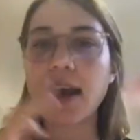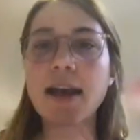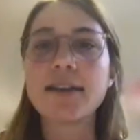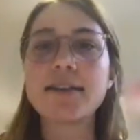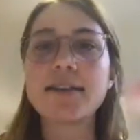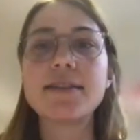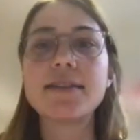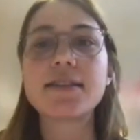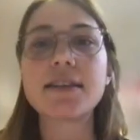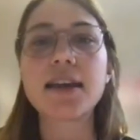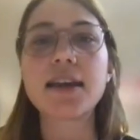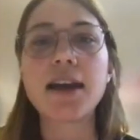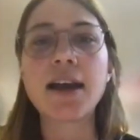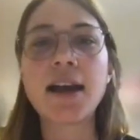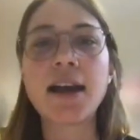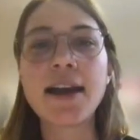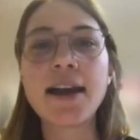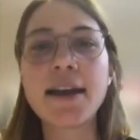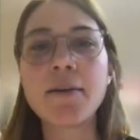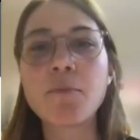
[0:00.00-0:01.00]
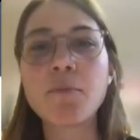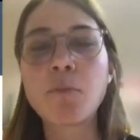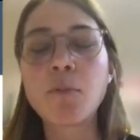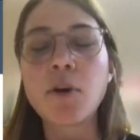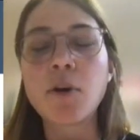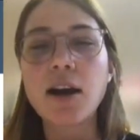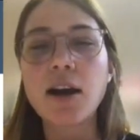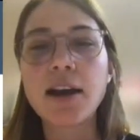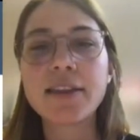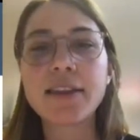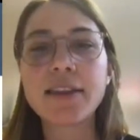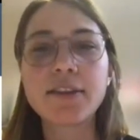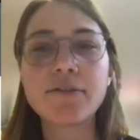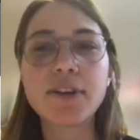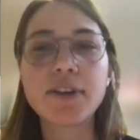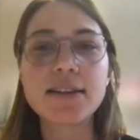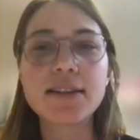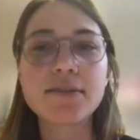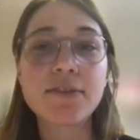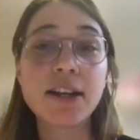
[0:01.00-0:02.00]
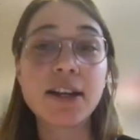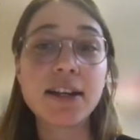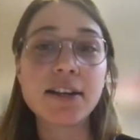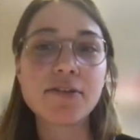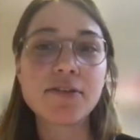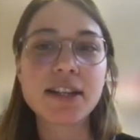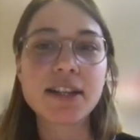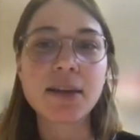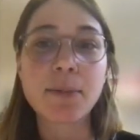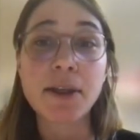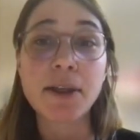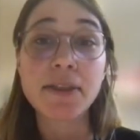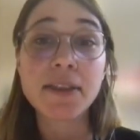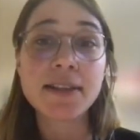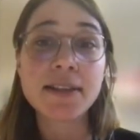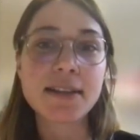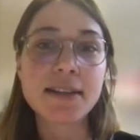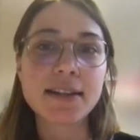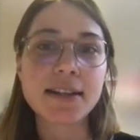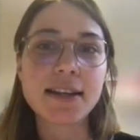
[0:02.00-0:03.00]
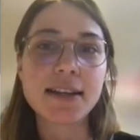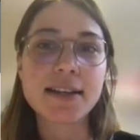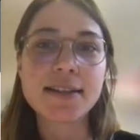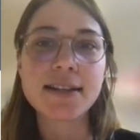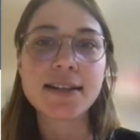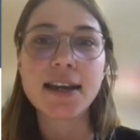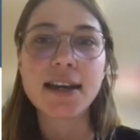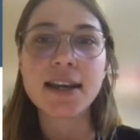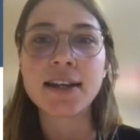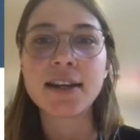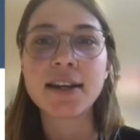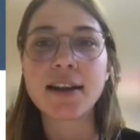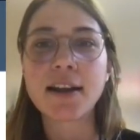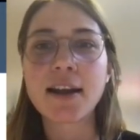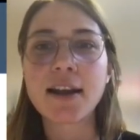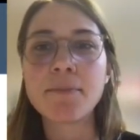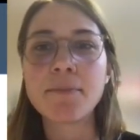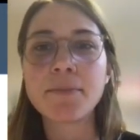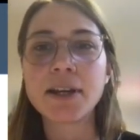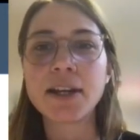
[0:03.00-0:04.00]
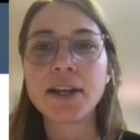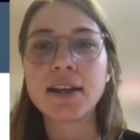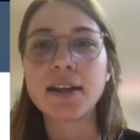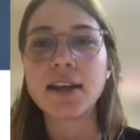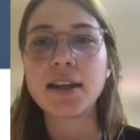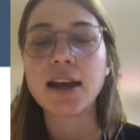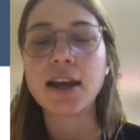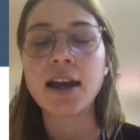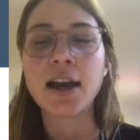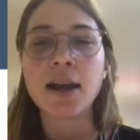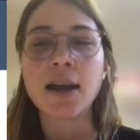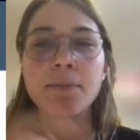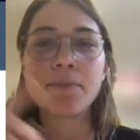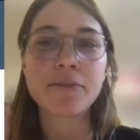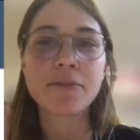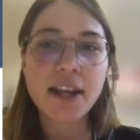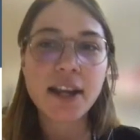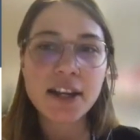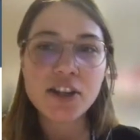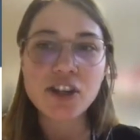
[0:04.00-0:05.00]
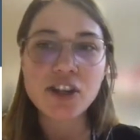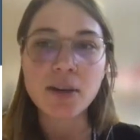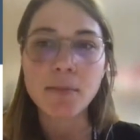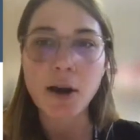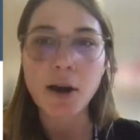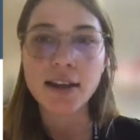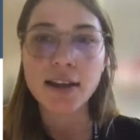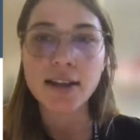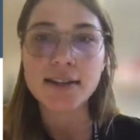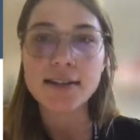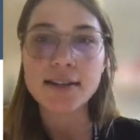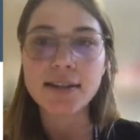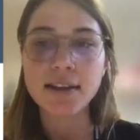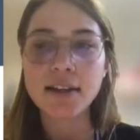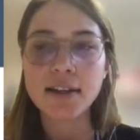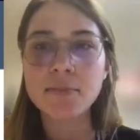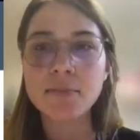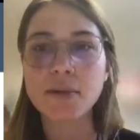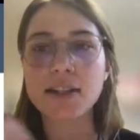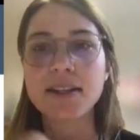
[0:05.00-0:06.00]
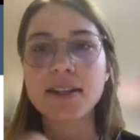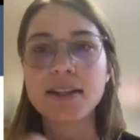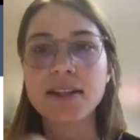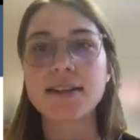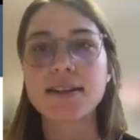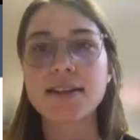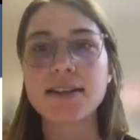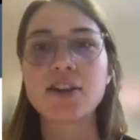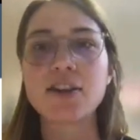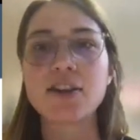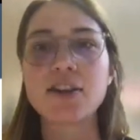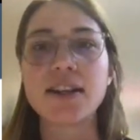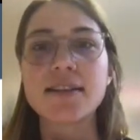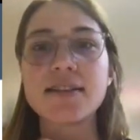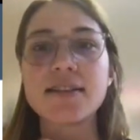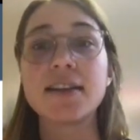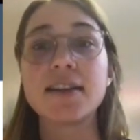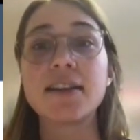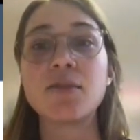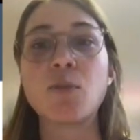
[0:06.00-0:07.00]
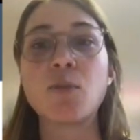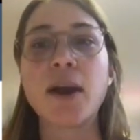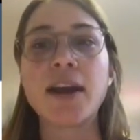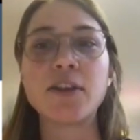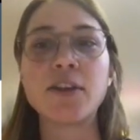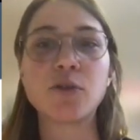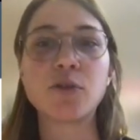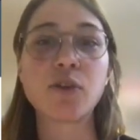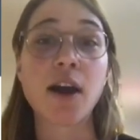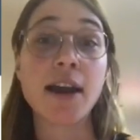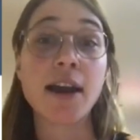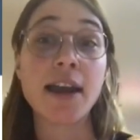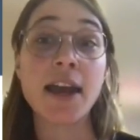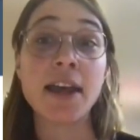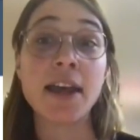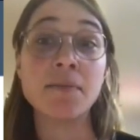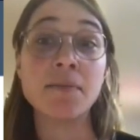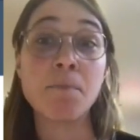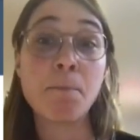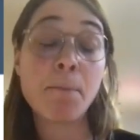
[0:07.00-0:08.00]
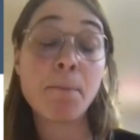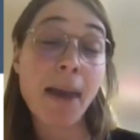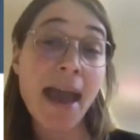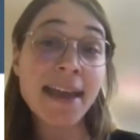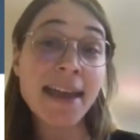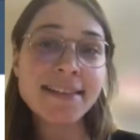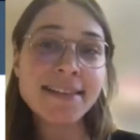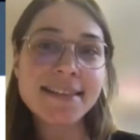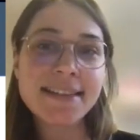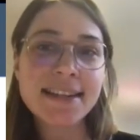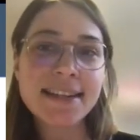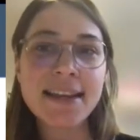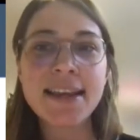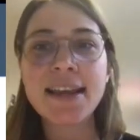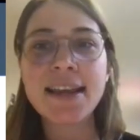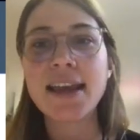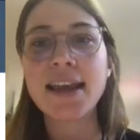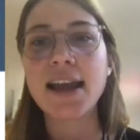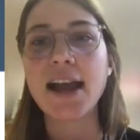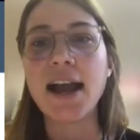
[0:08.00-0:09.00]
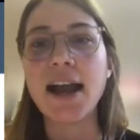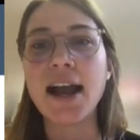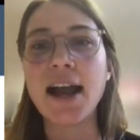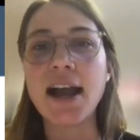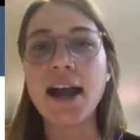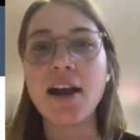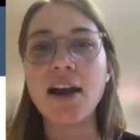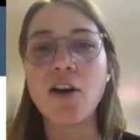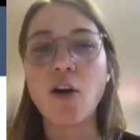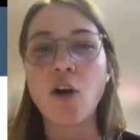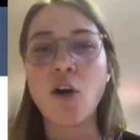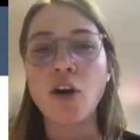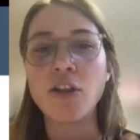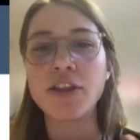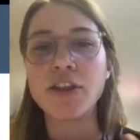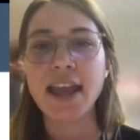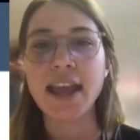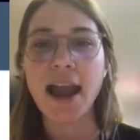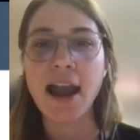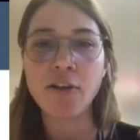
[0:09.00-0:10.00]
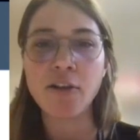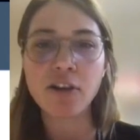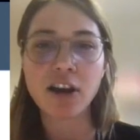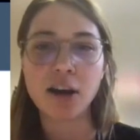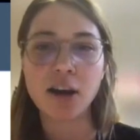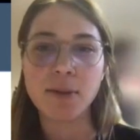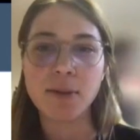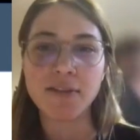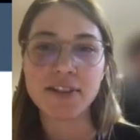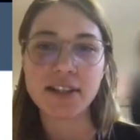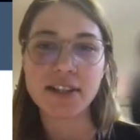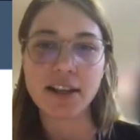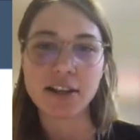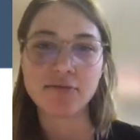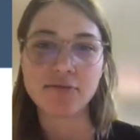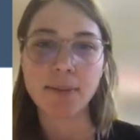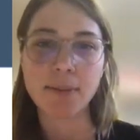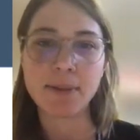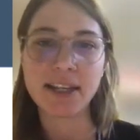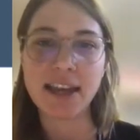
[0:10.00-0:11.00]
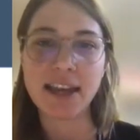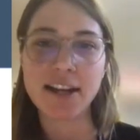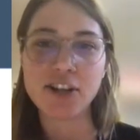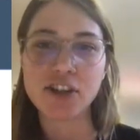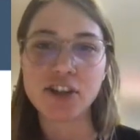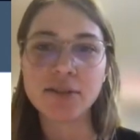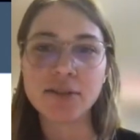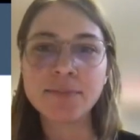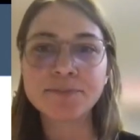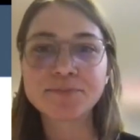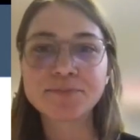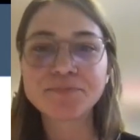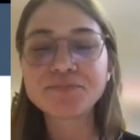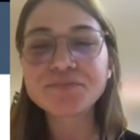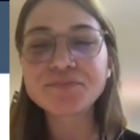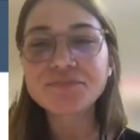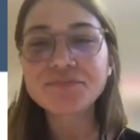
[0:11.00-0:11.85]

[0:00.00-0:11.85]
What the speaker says: And what I think is really interesting about this study is that in an accompanying prediction market study, which is essentially a study where you try and bet on the outcome of a certain replication,